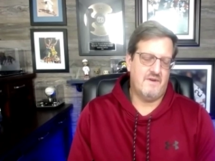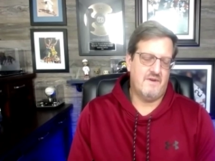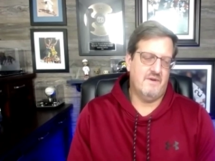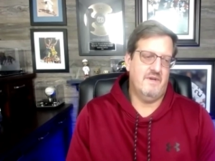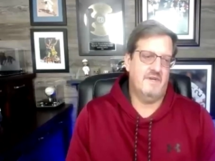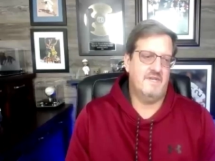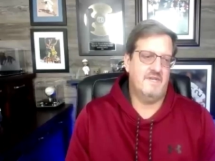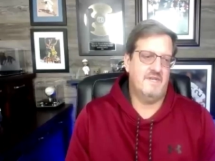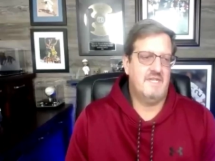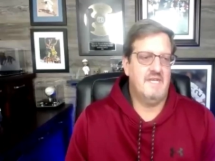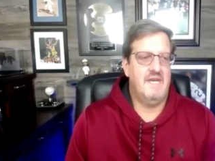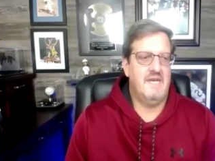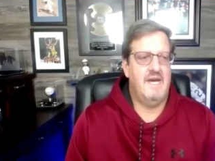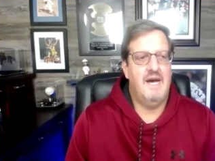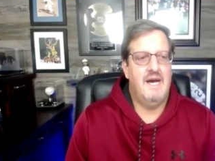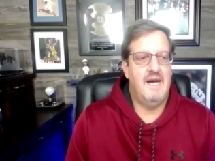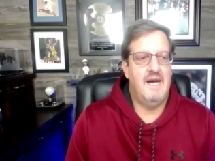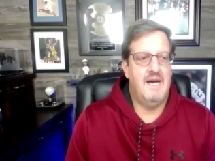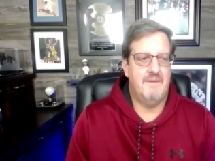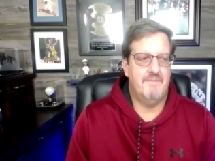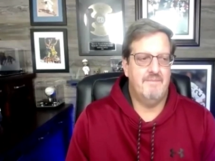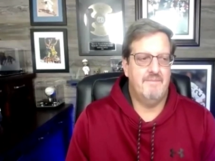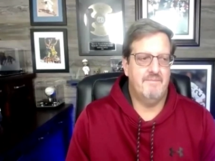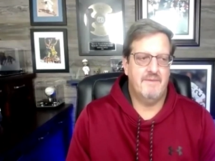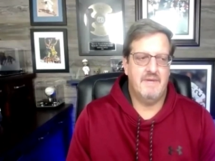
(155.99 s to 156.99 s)
of course.
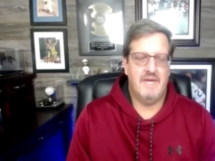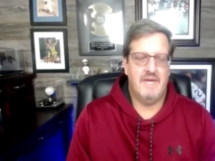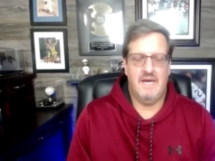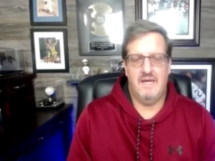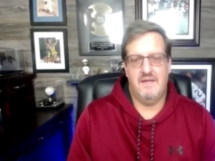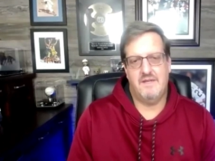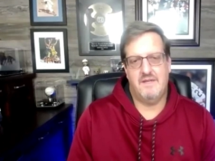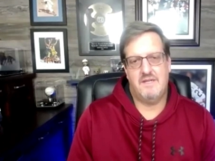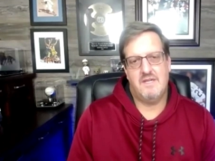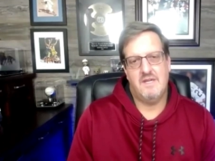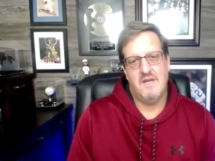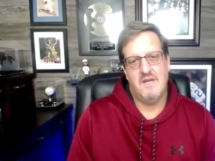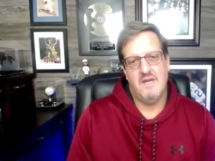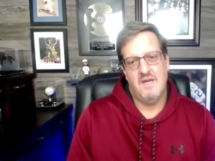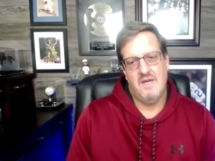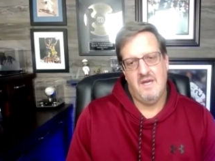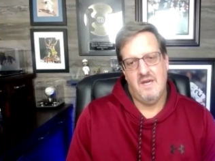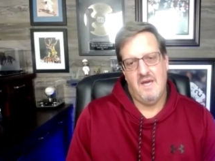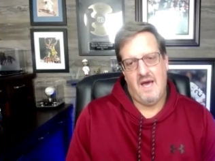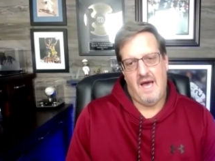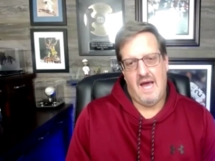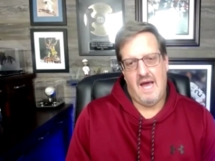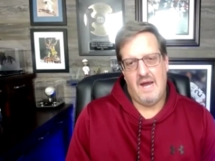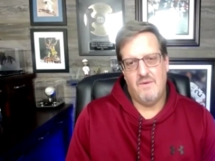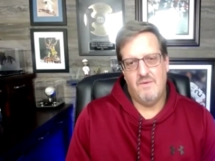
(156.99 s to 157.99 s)
Um, yeah,
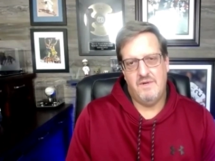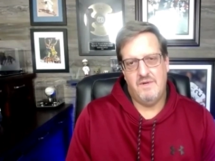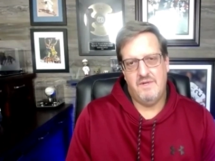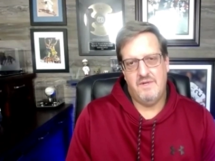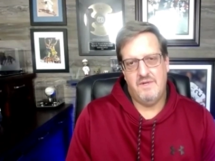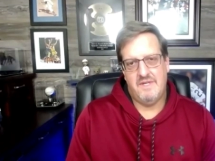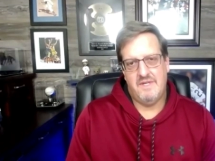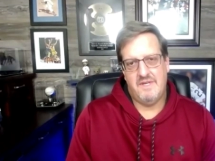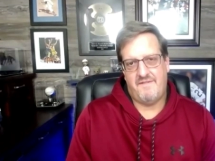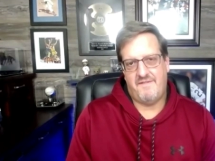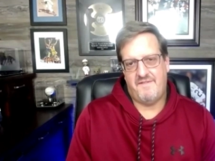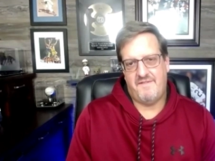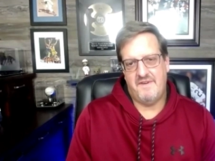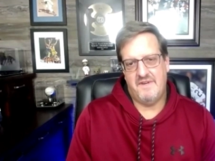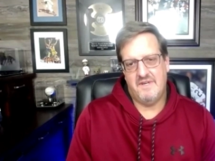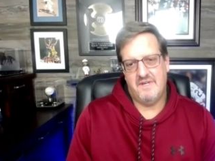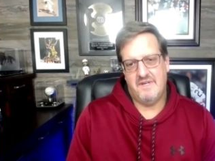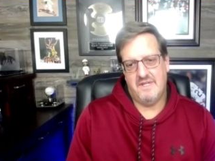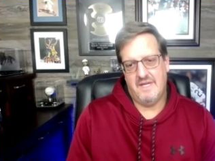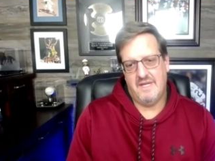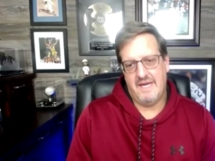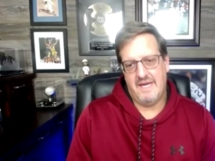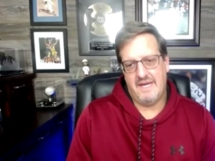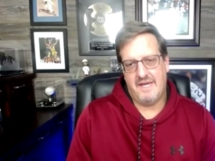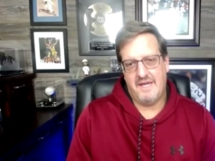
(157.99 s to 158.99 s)
I really feel
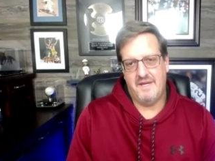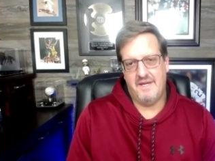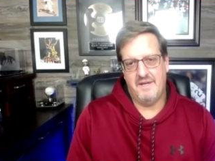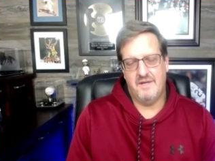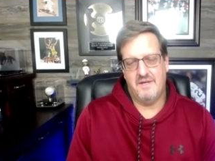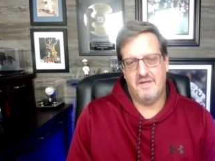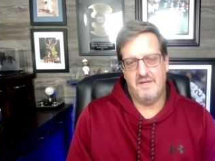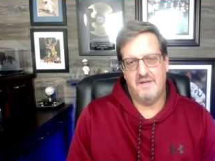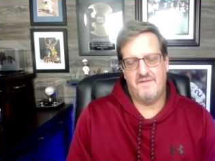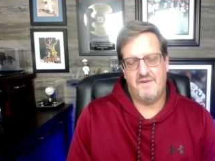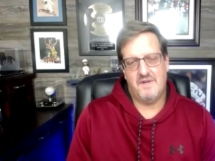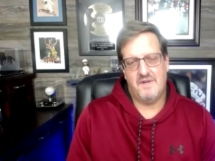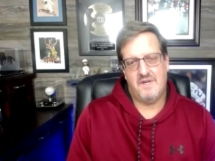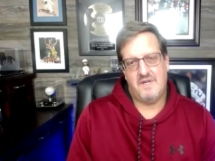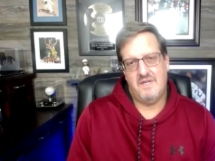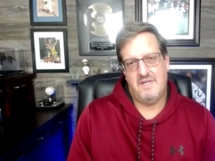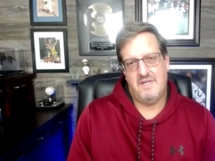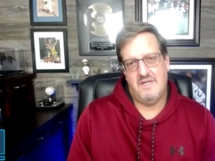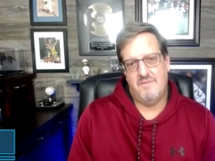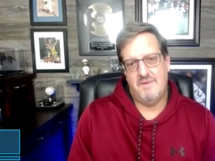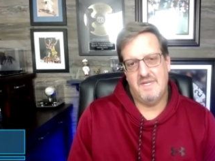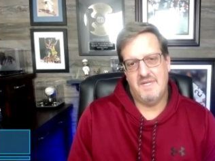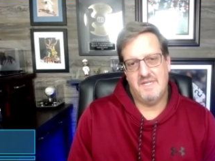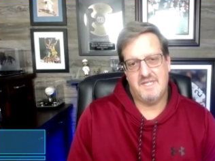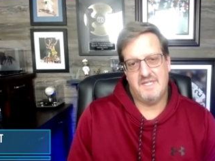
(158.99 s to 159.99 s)
like, you know, if you're
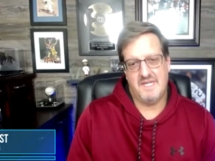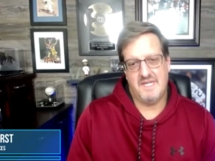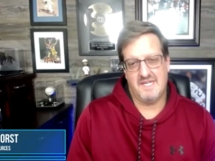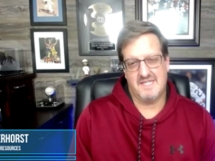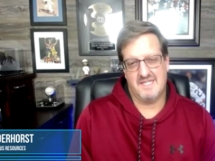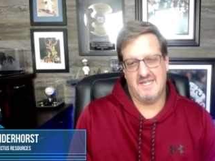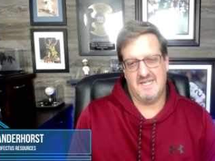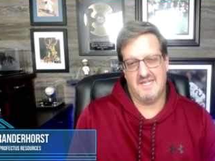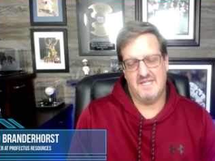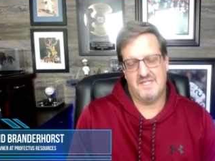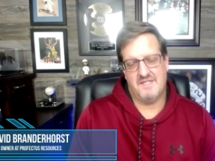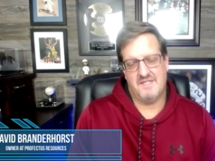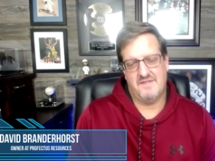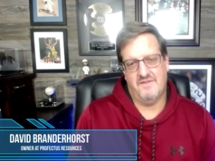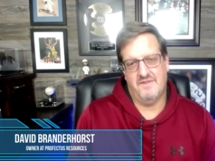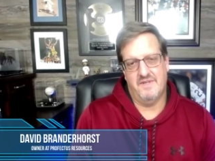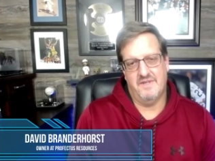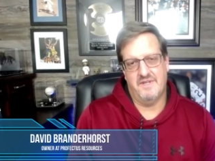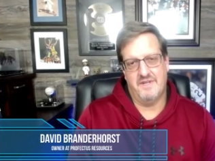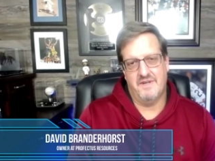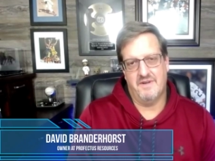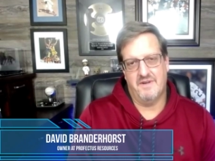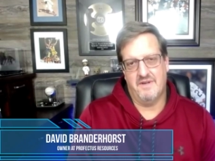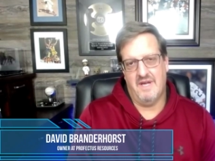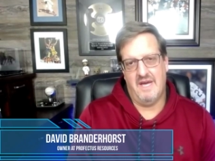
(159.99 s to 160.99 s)
going to be successful
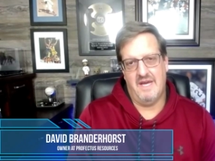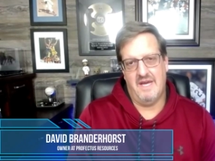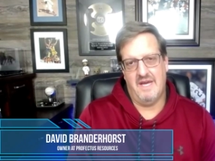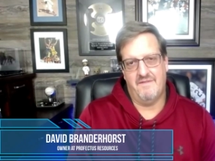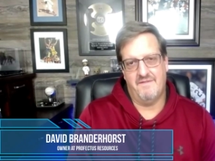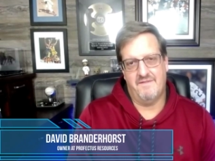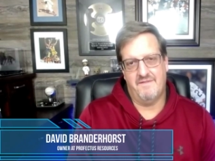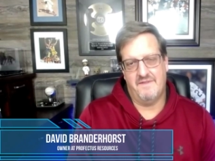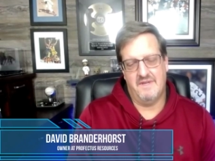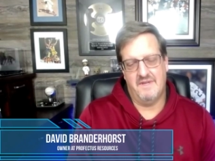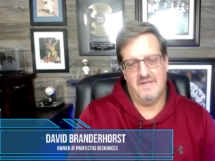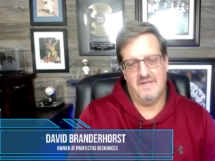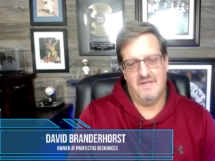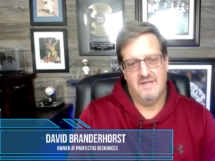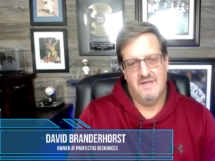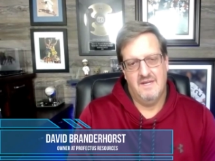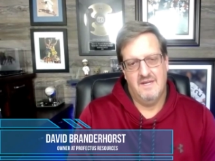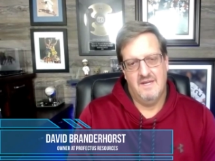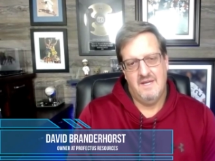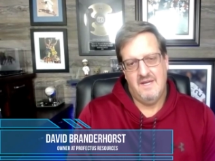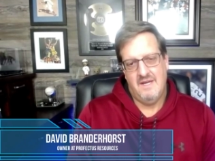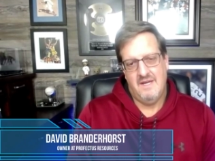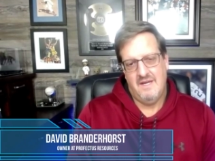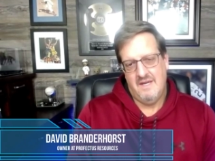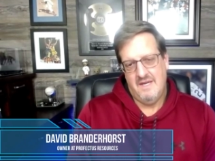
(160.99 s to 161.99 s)
in your life, that
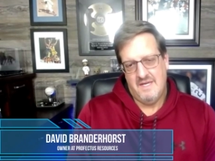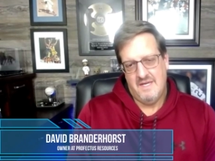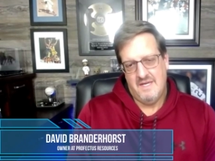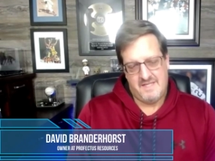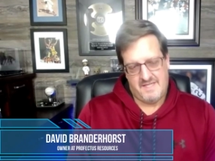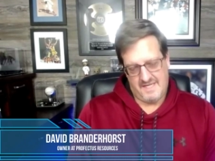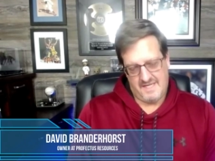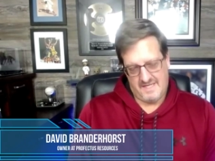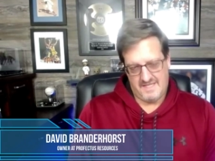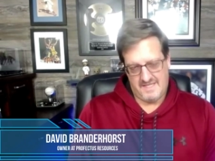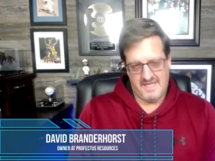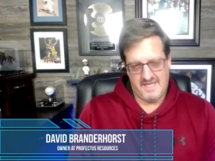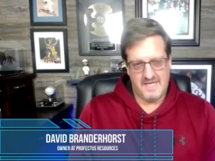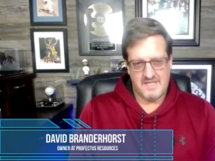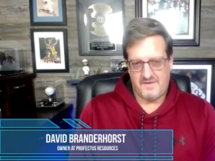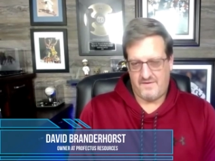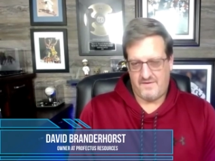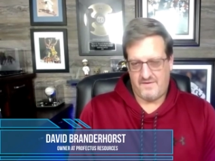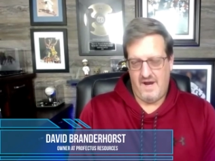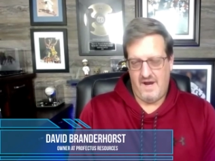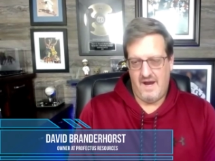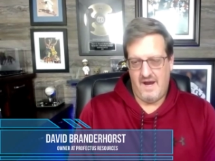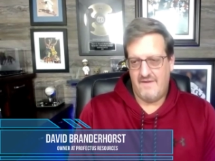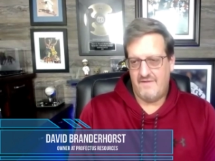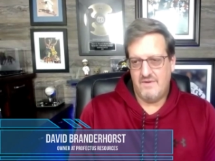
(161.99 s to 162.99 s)
success
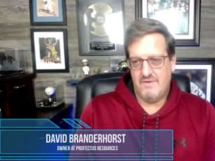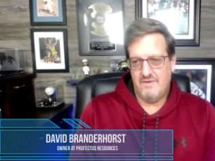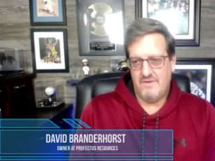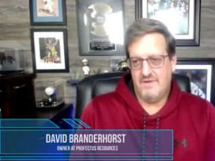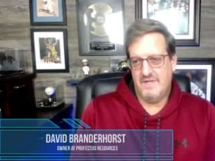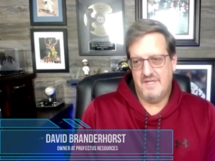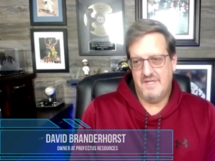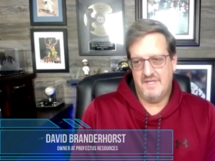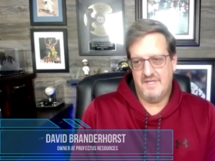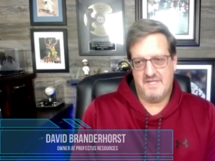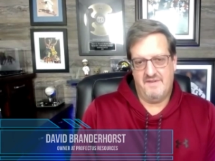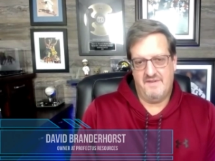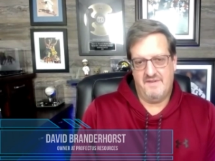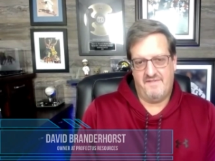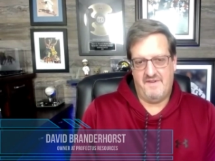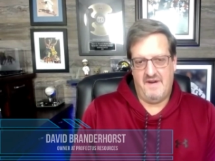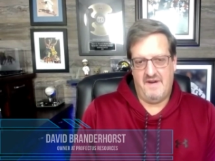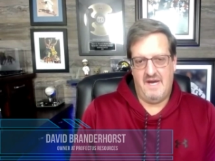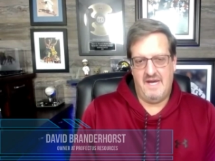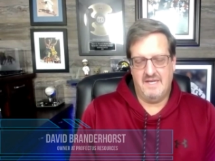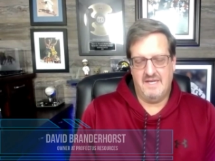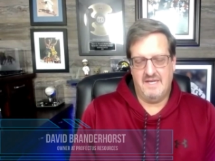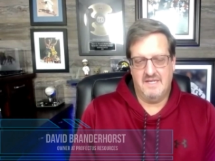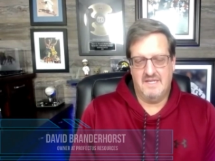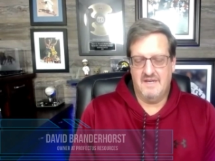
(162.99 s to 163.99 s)
for everyone is
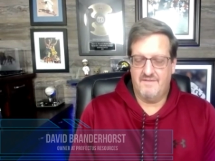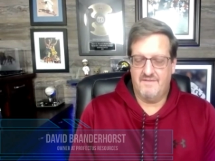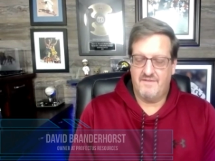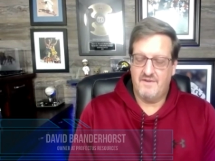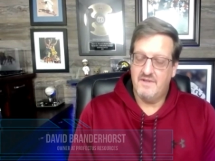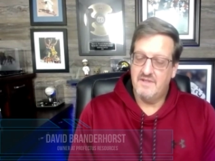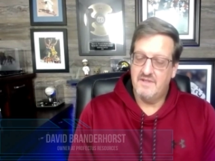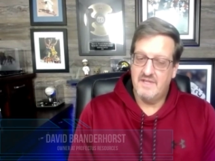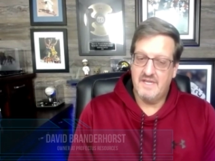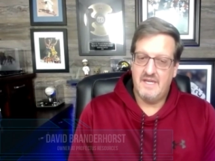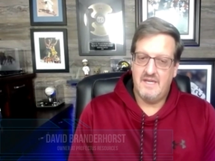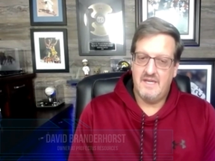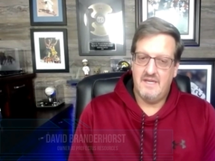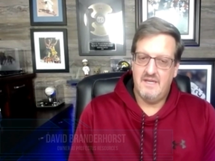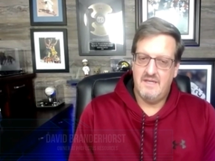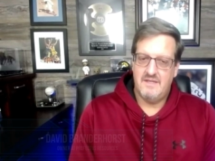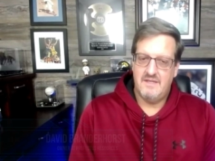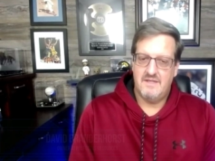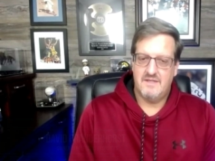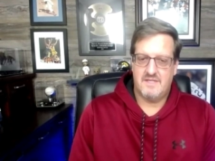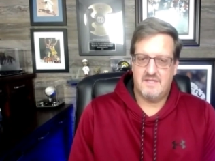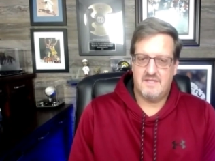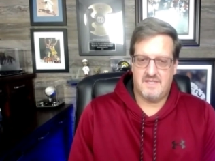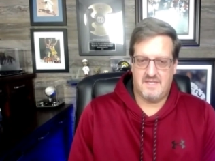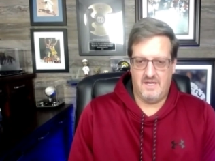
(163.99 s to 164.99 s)
defined differently.
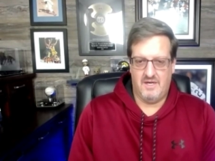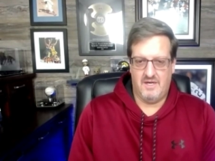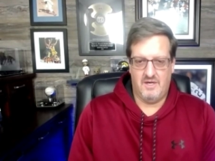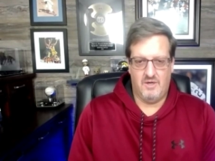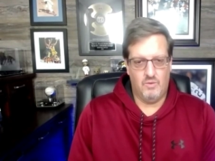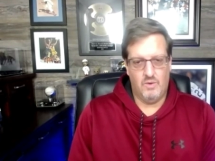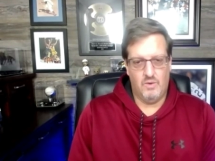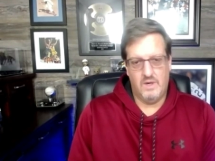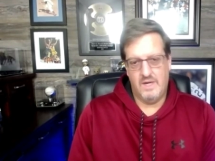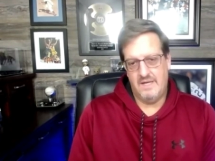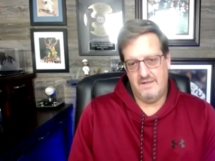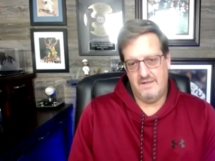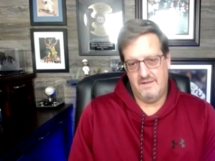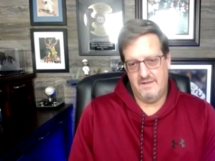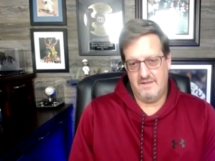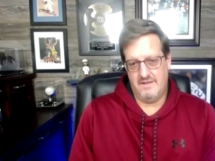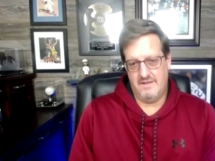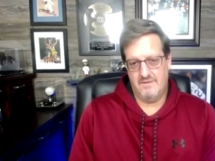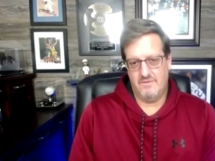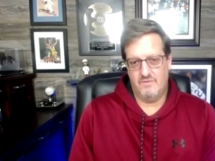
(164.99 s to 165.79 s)
So, what